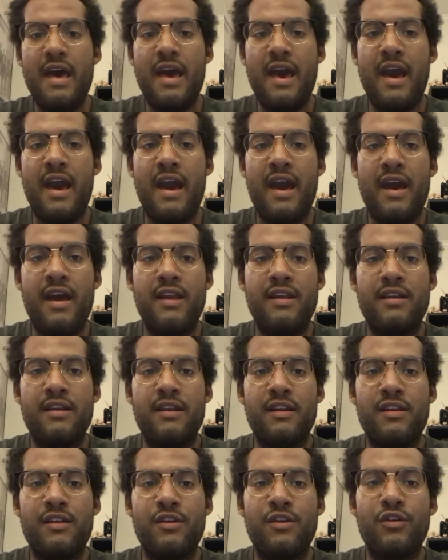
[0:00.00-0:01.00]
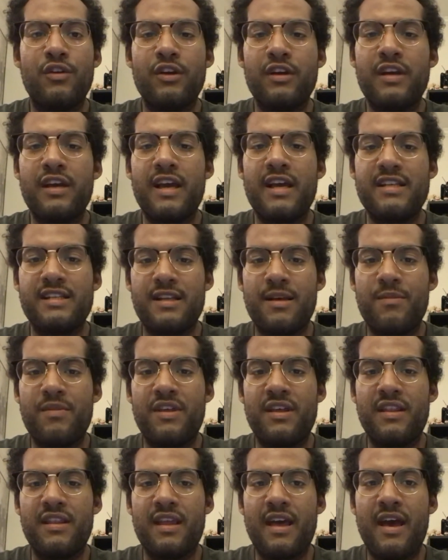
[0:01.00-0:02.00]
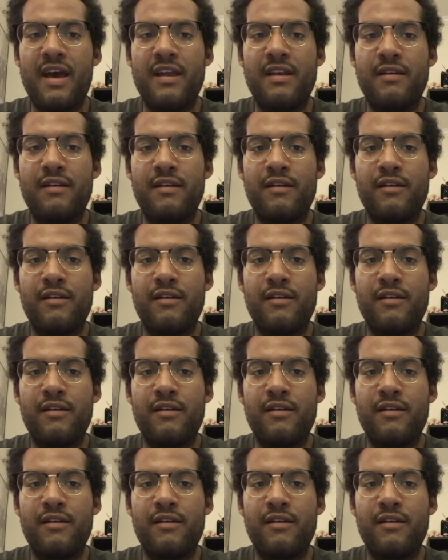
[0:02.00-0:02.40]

and you're looking at something that